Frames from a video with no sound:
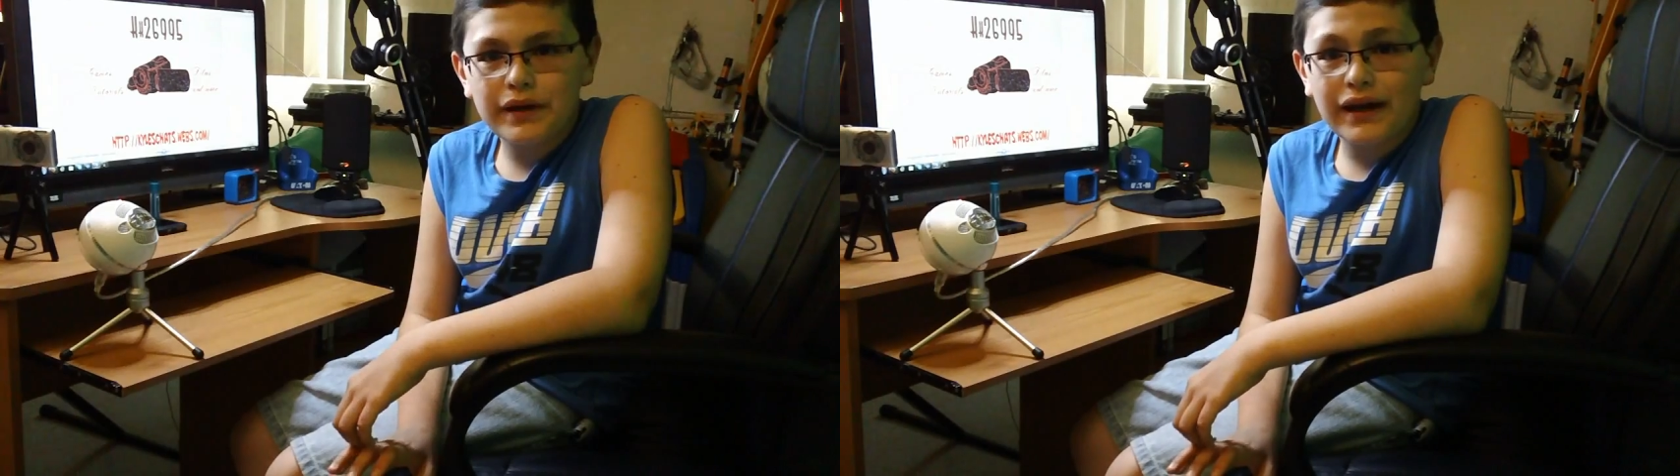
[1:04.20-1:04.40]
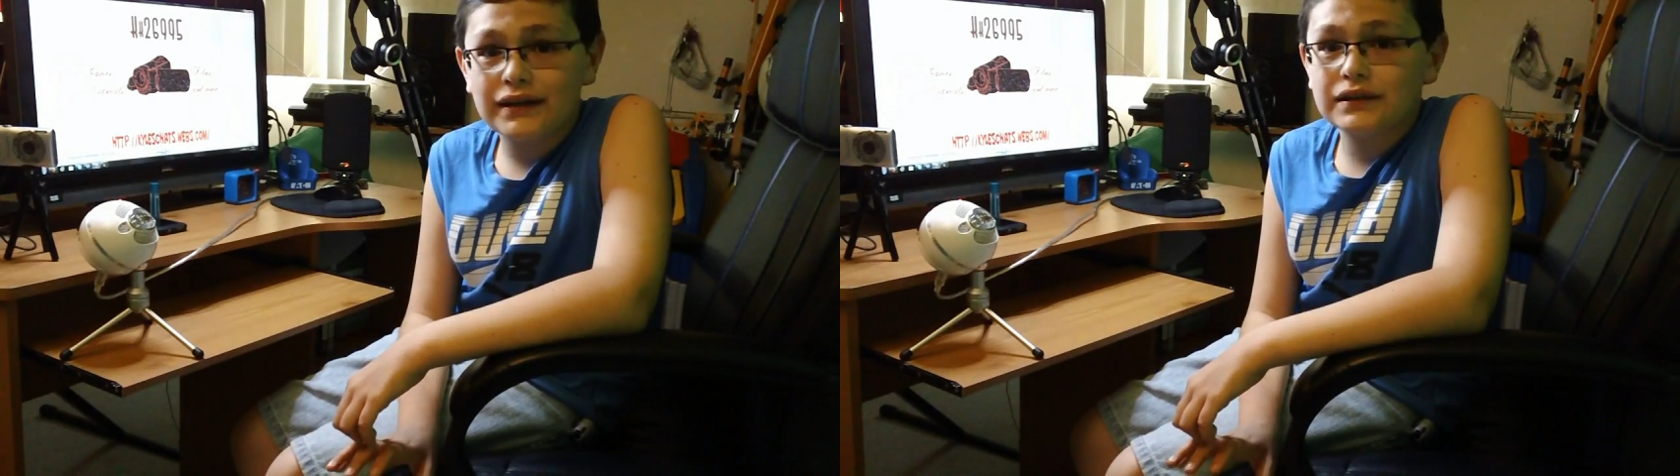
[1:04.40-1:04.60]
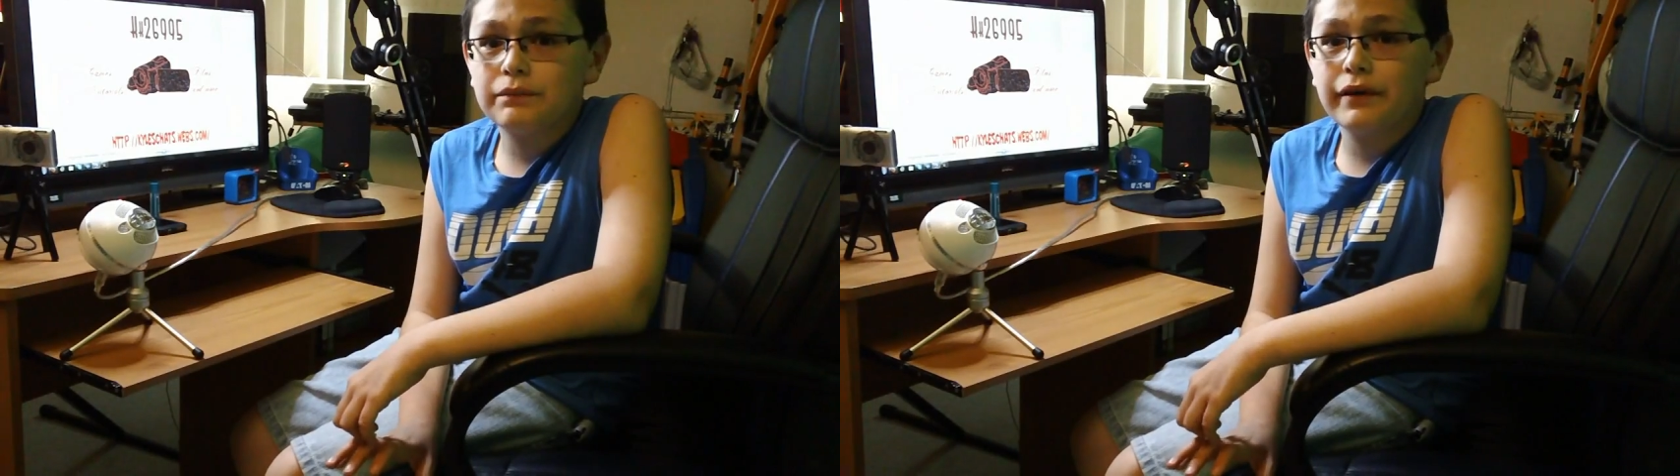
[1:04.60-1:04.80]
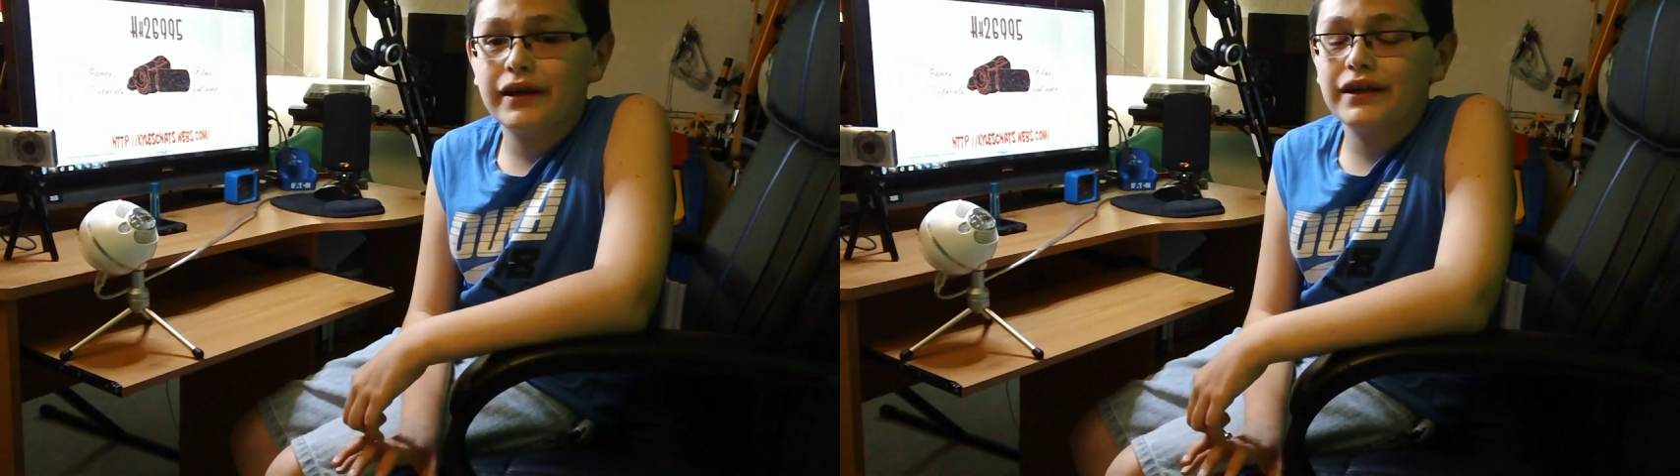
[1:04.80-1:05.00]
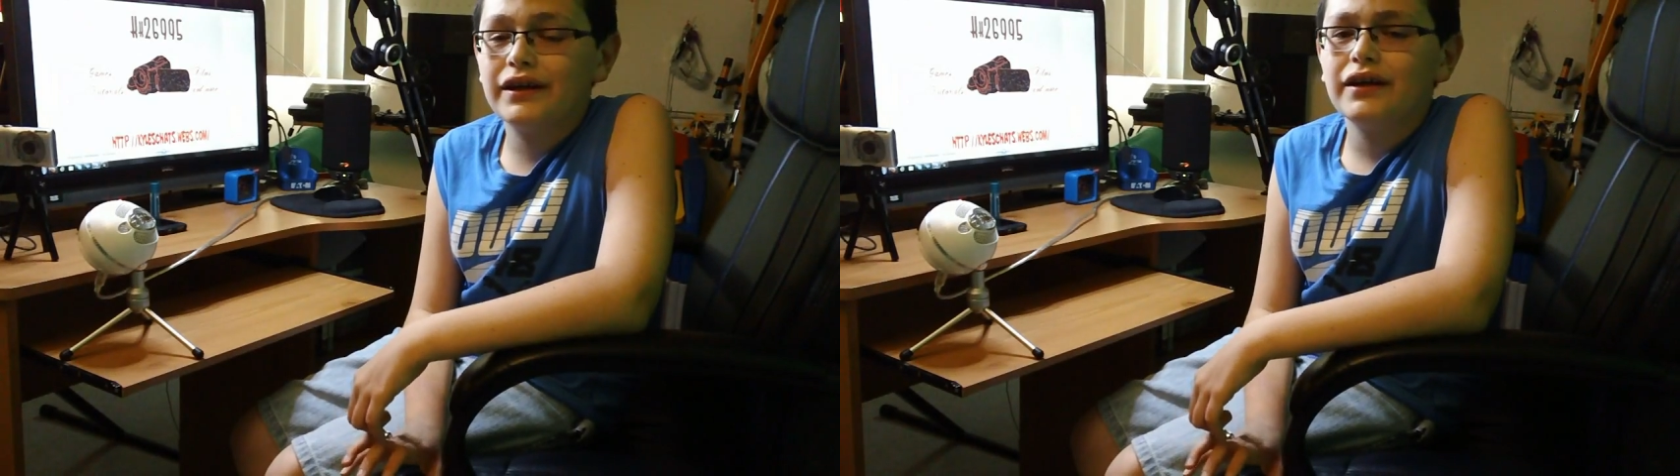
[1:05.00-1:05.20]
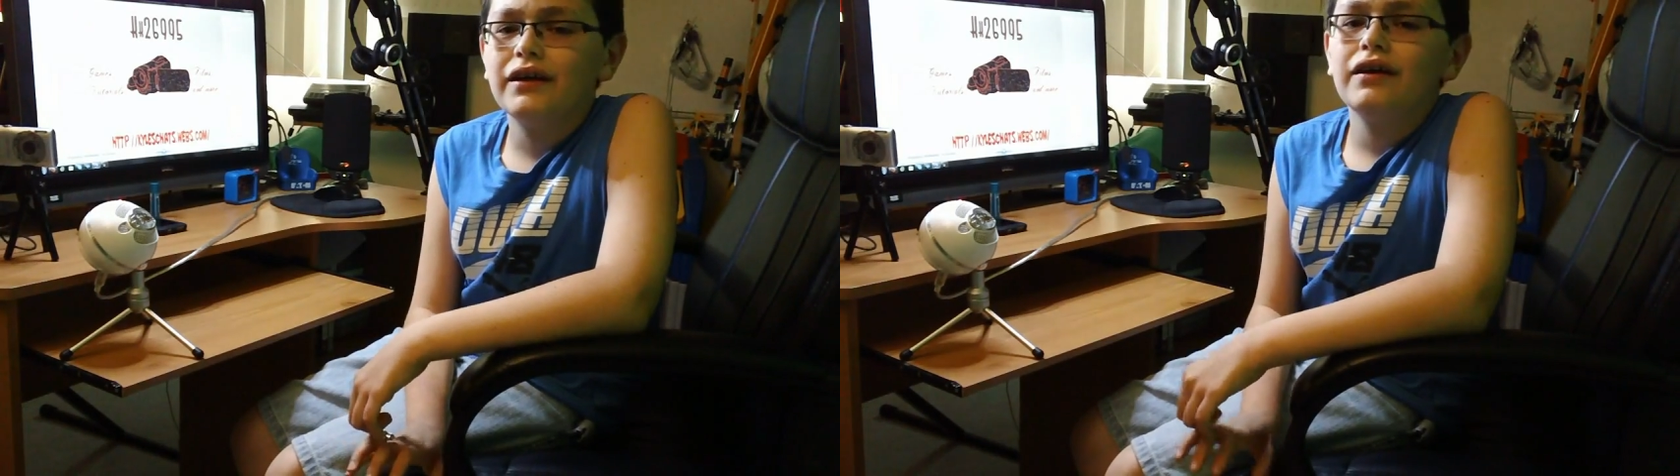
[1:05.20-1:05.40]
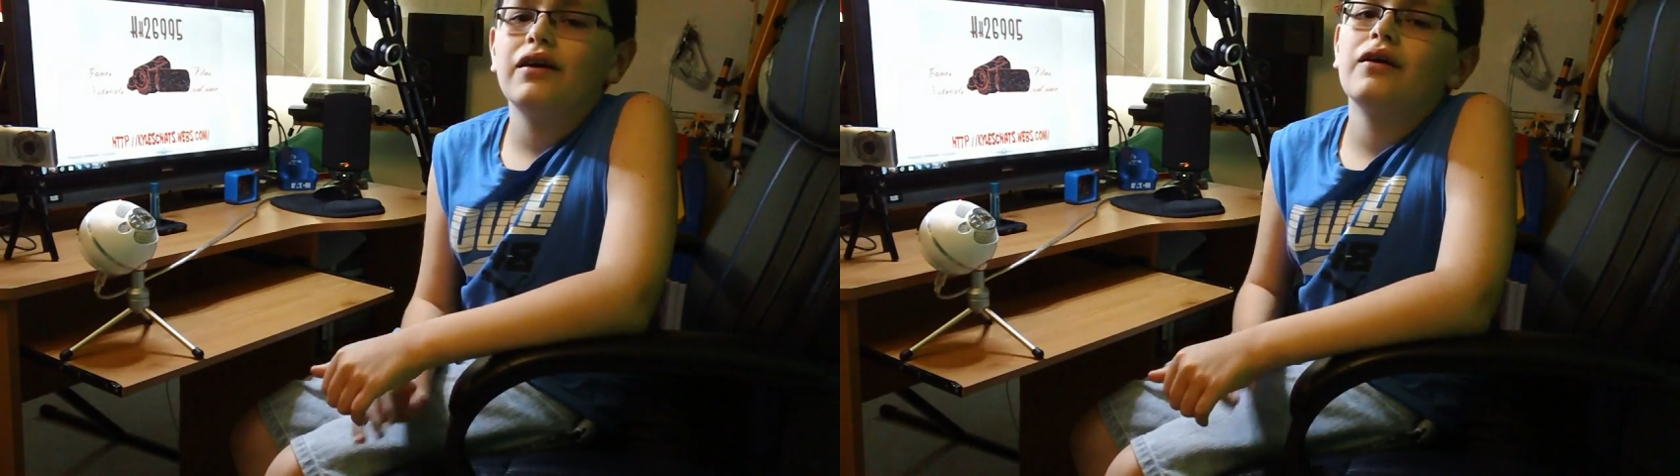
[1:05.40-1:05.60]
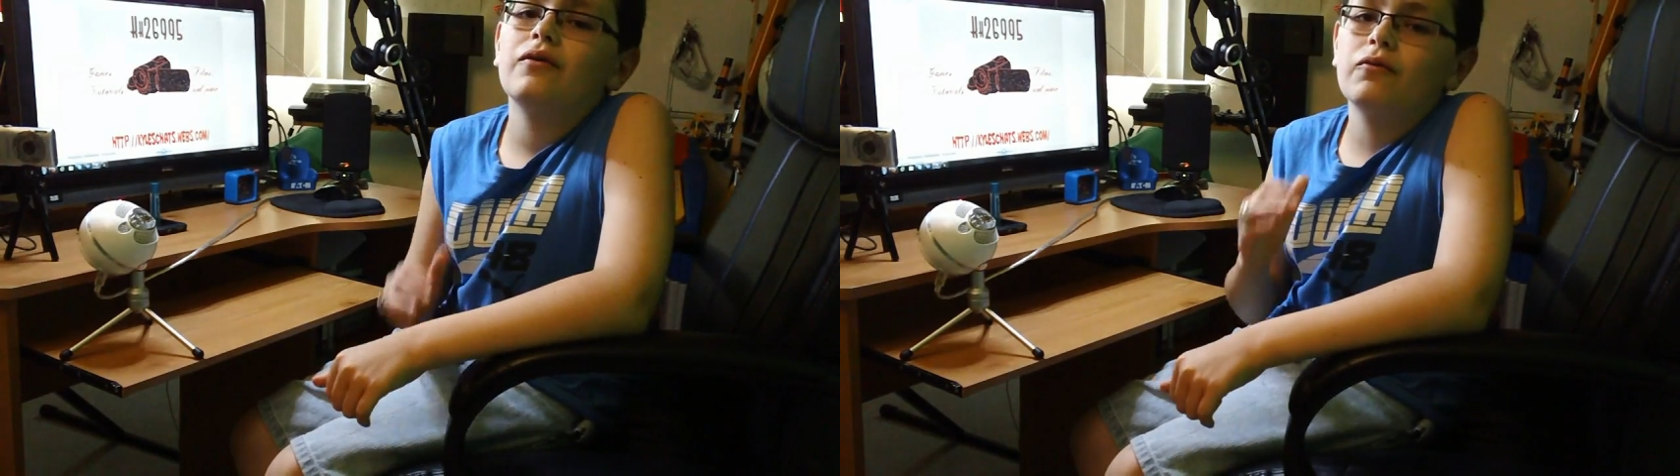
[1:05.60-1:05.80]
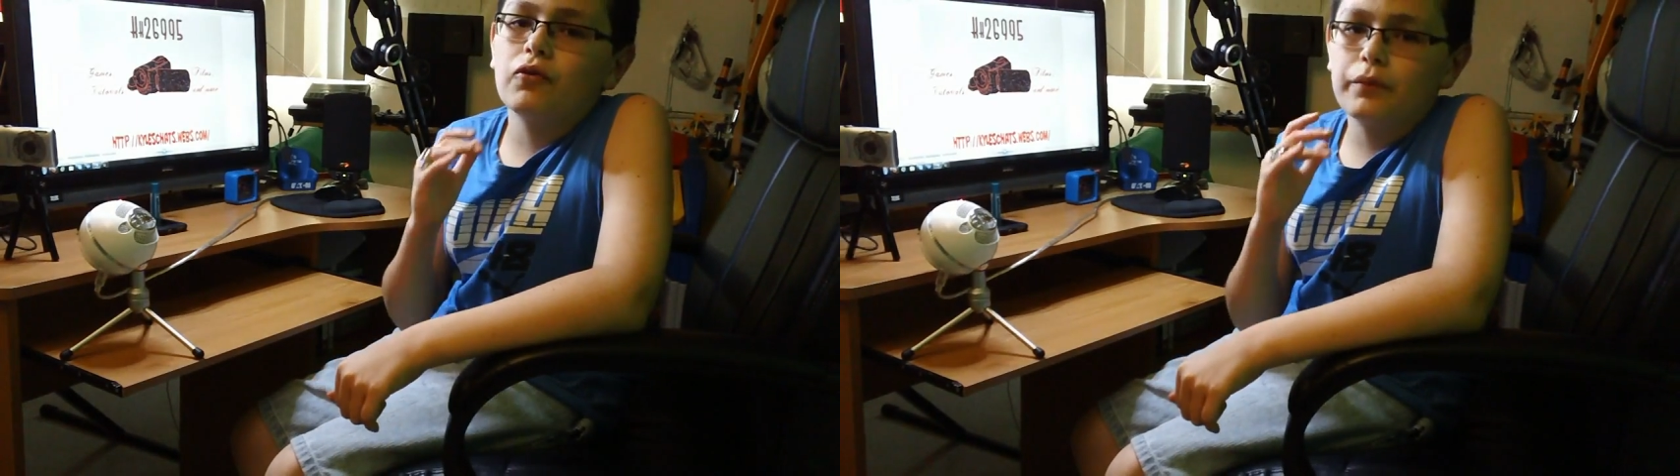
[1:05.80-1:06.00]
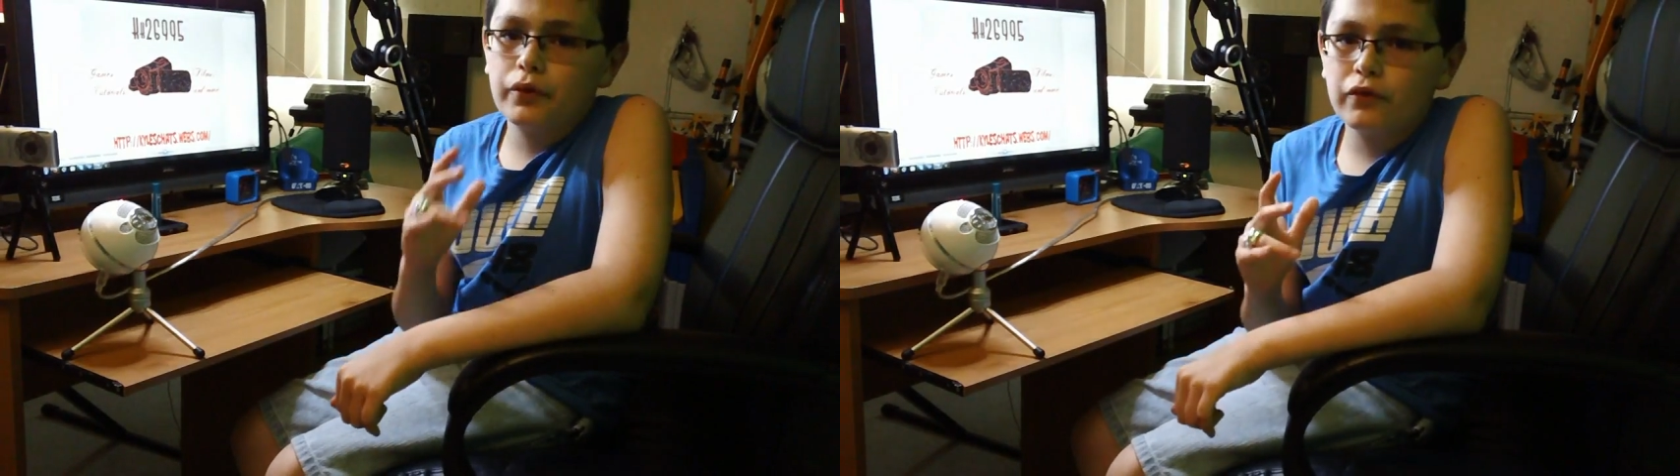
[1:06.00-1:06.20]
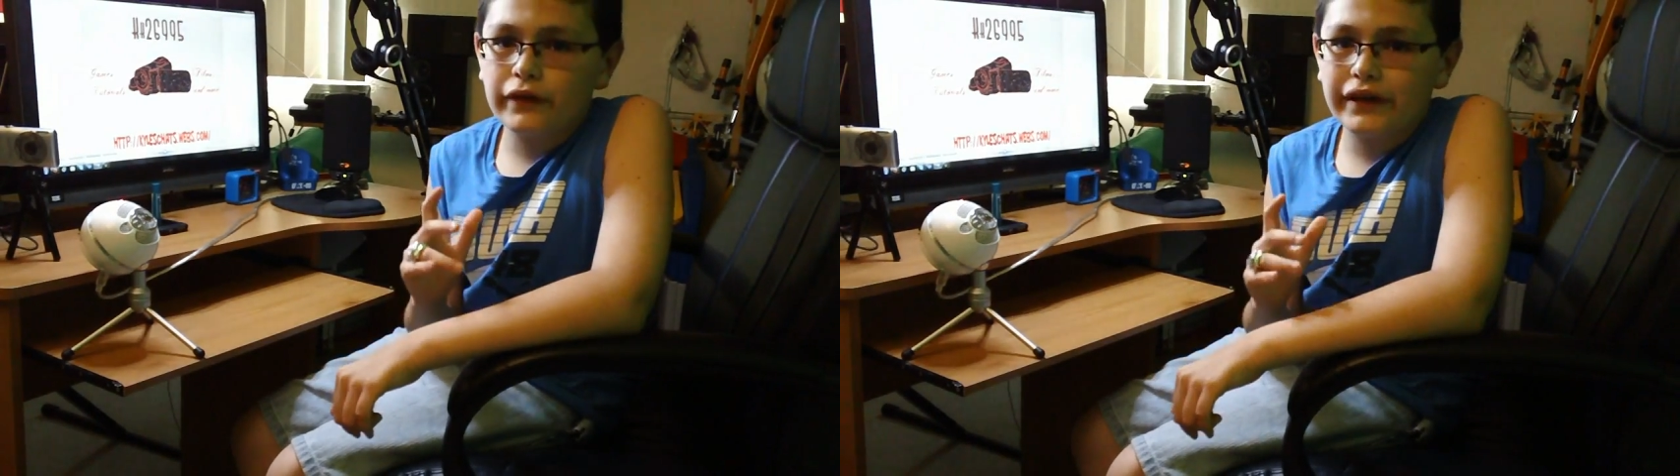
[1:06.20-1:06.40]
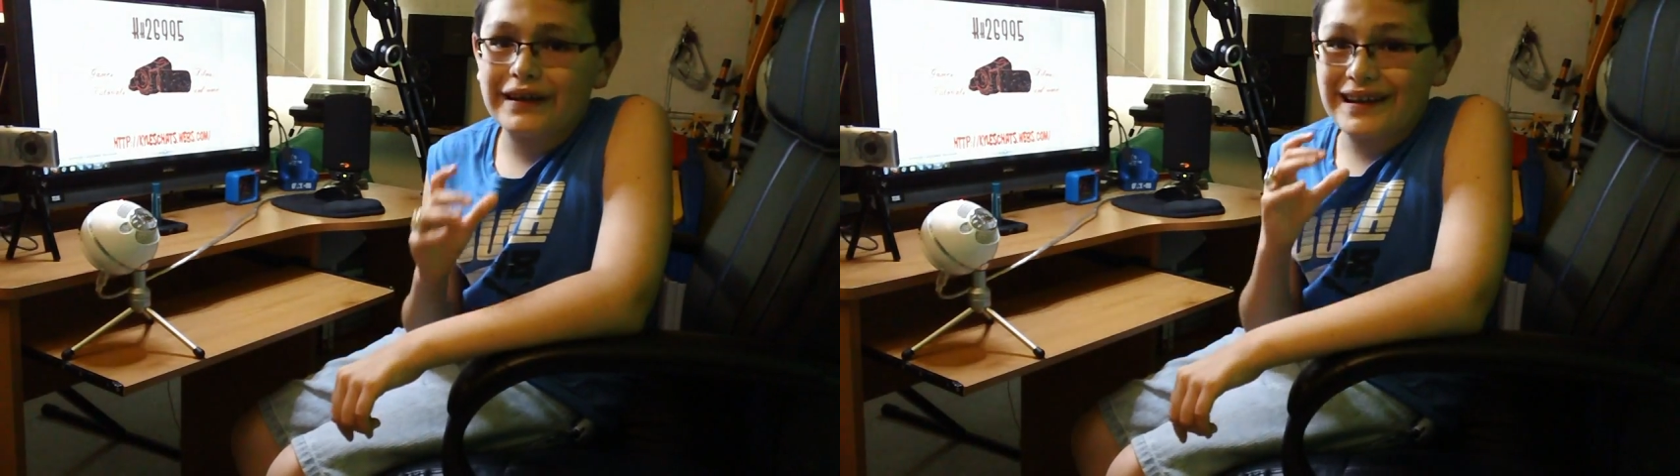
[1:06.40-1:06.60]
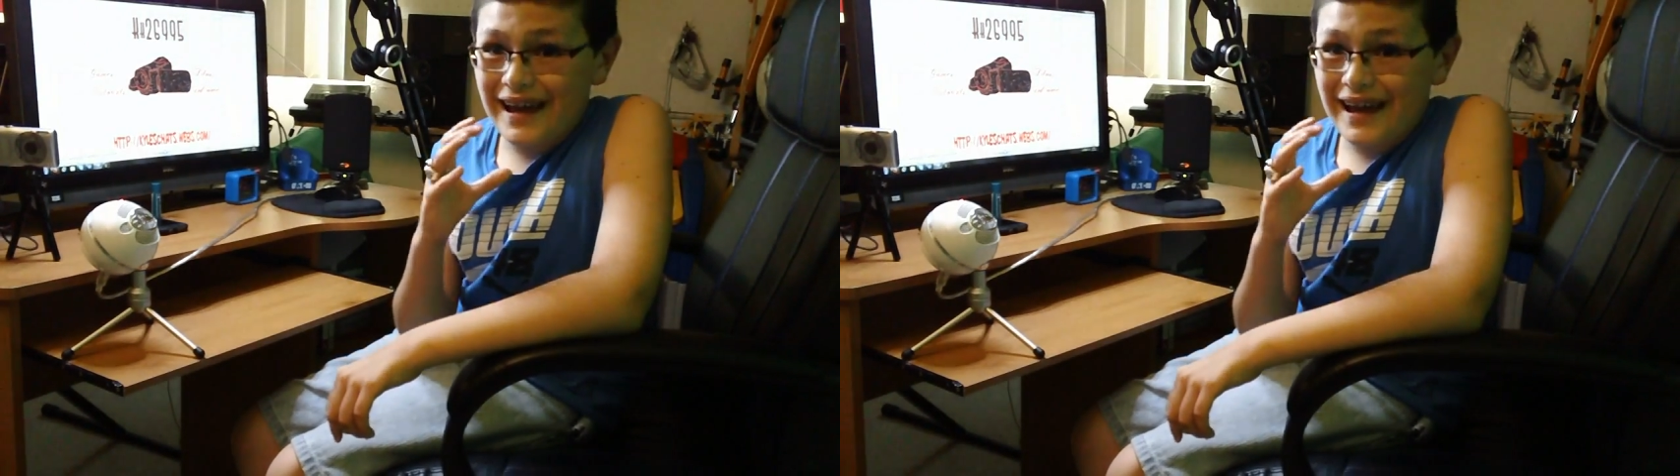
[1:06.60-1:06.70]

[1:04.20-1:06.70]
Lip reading: has been removing